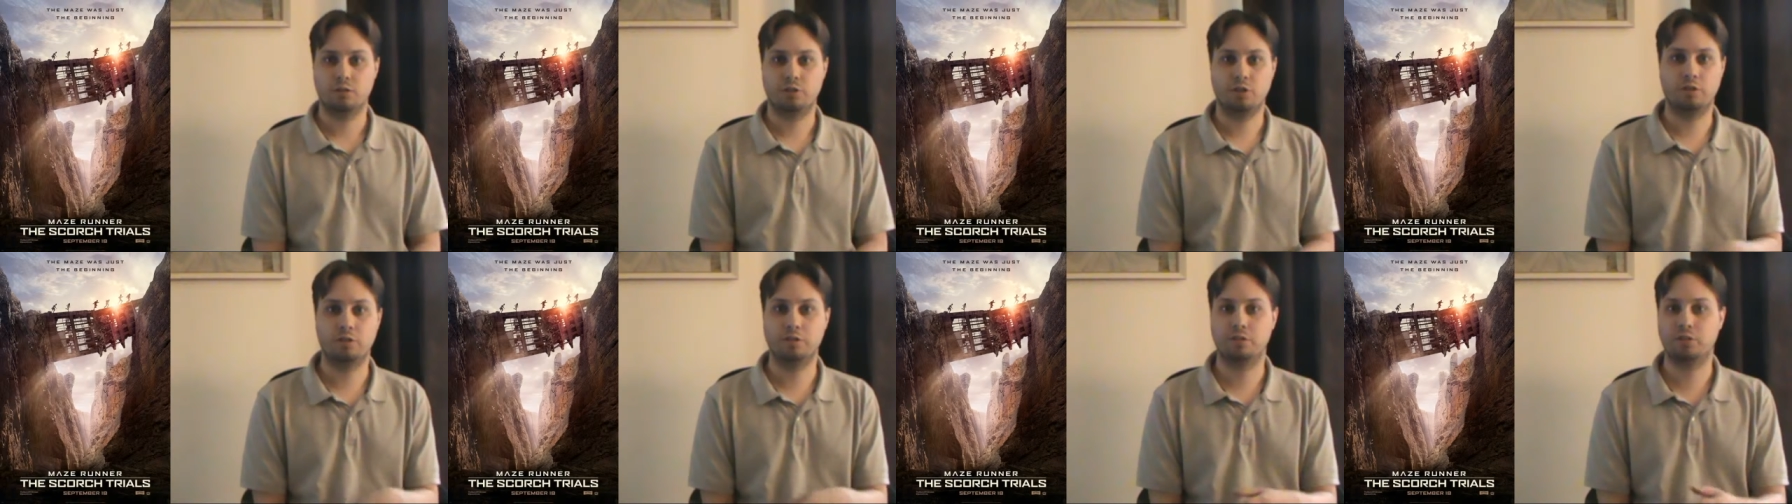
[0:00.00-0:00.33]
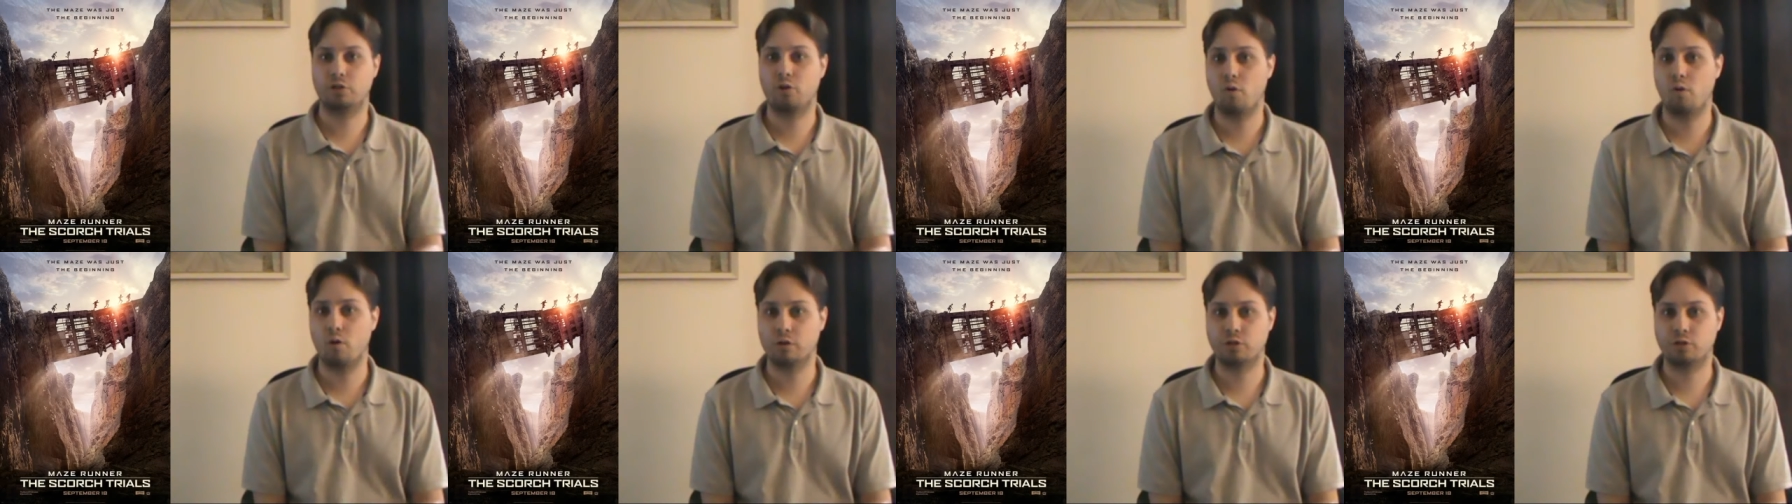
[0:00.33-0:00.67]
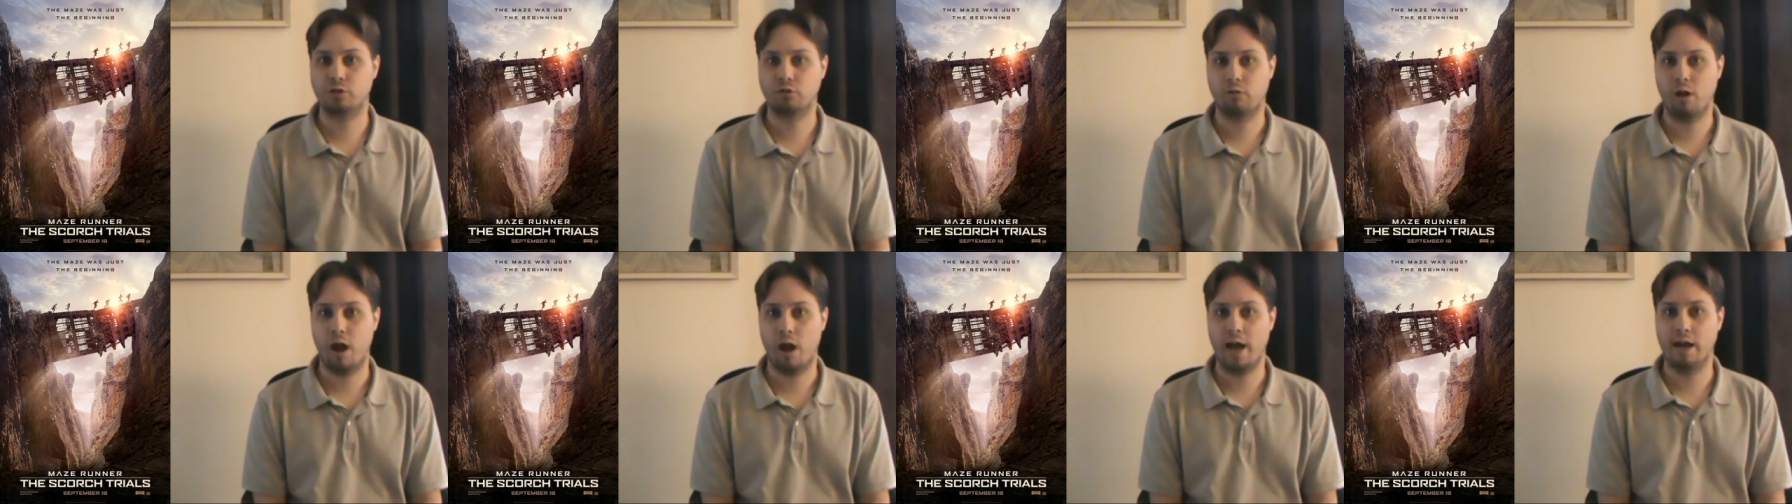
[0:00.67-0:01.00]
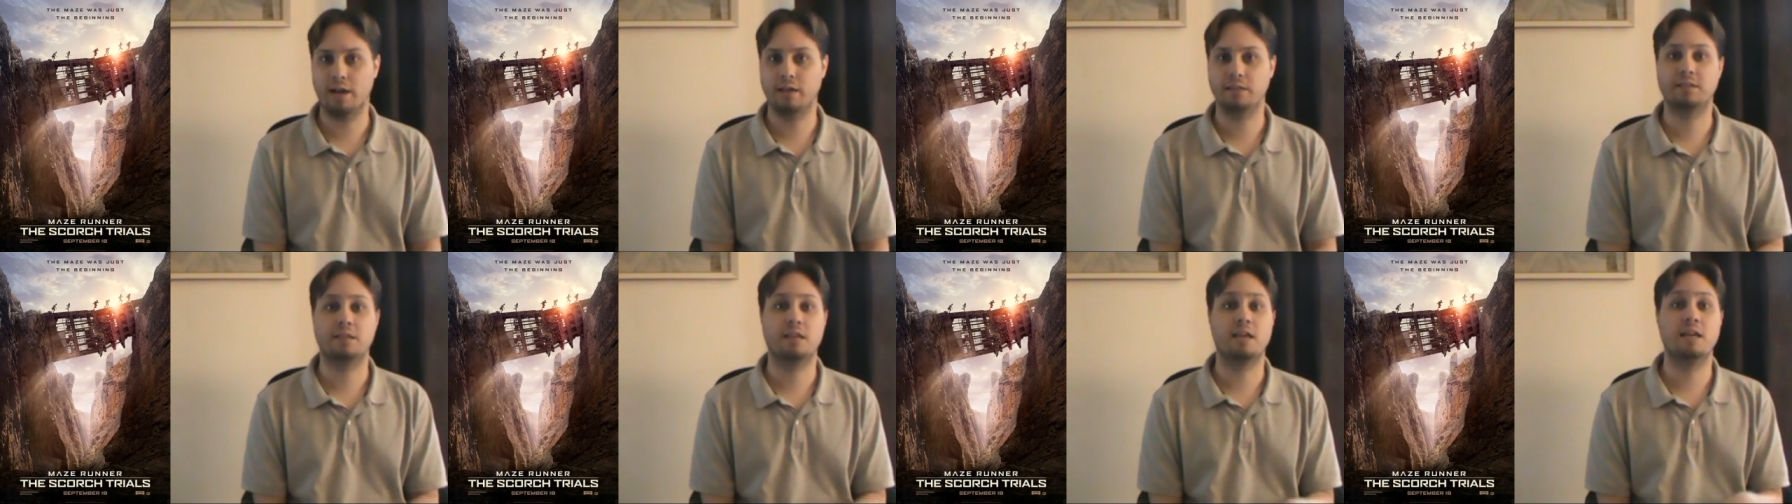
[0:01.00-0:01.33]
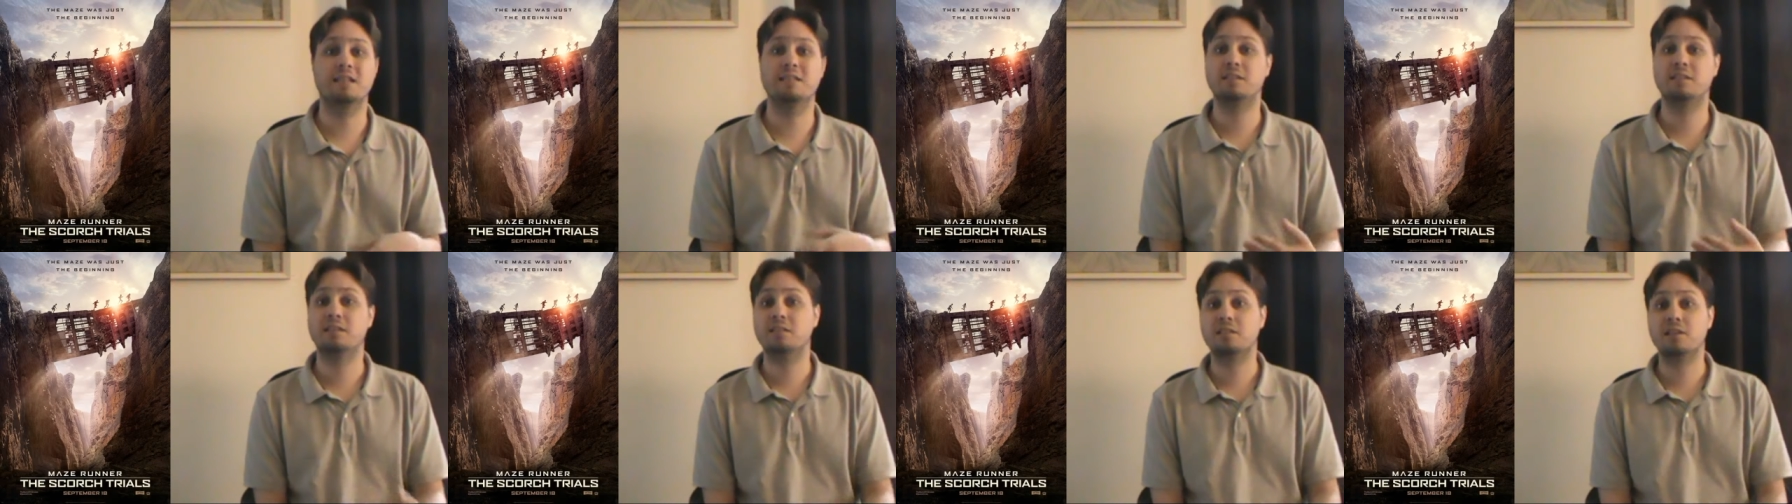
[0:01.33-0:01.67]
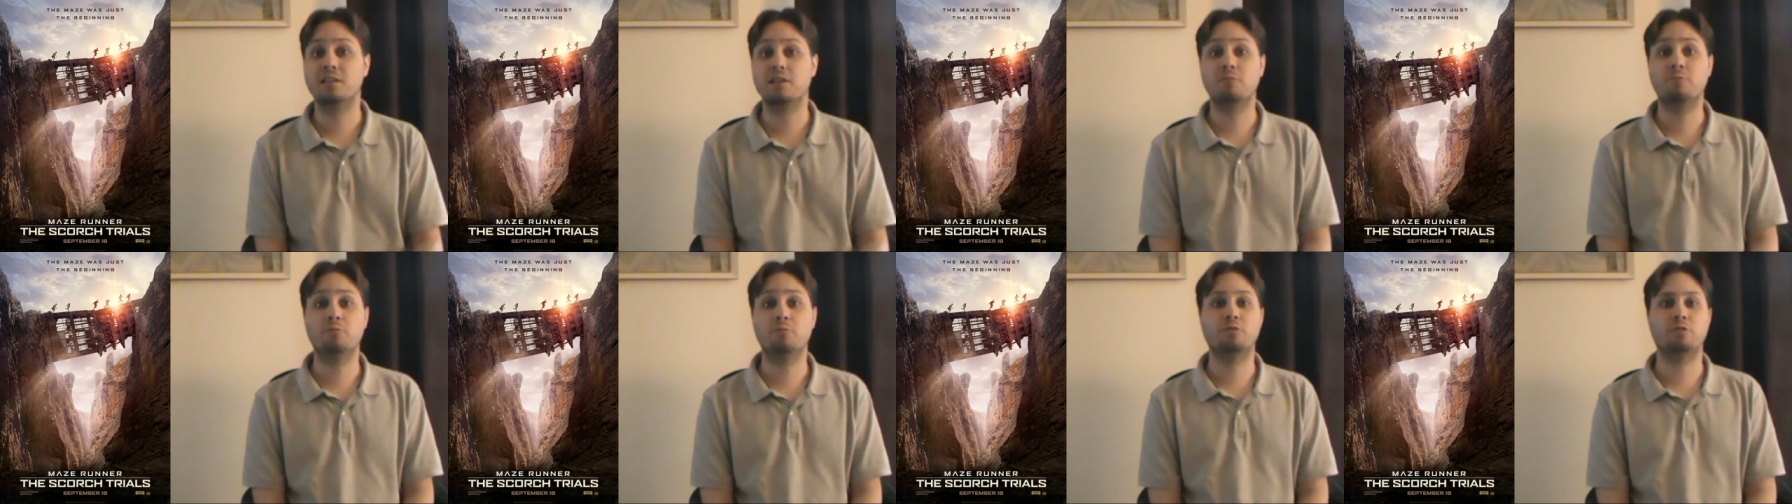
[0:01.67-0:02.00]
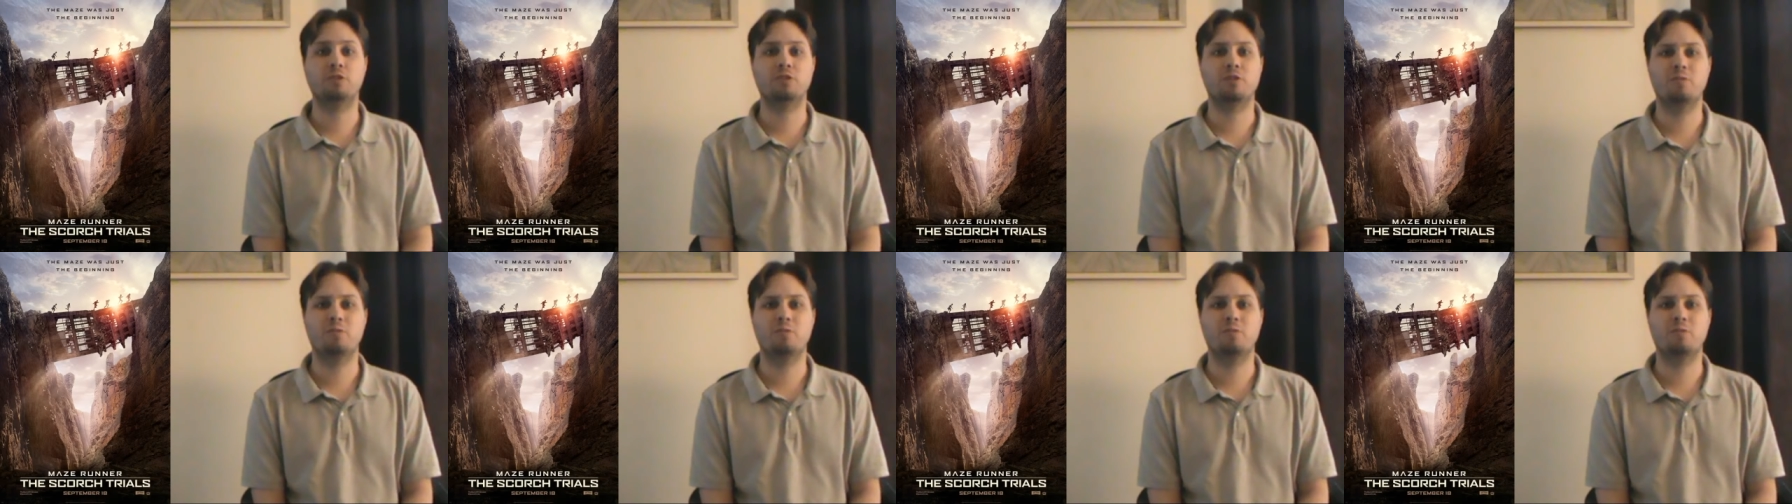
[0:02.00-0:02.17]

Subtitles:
So the Scorch Trials is the sequel